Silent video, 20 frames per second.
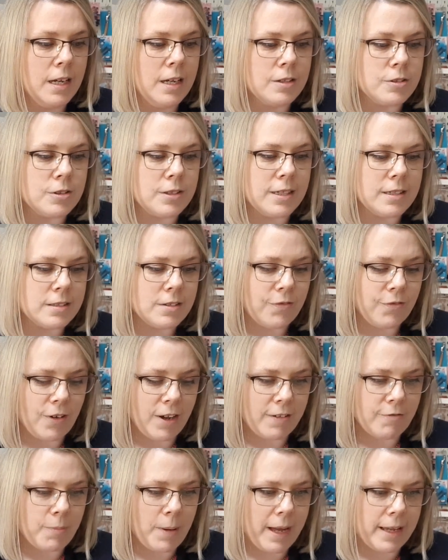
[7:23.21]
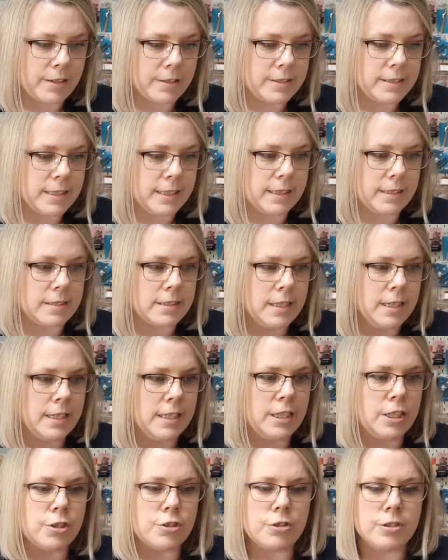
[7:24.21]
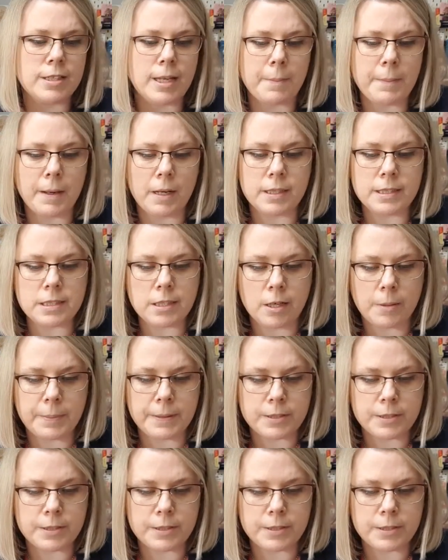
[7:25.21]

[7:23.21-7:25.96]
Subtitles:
So there are the 5 patterns in it. You can turn that molly top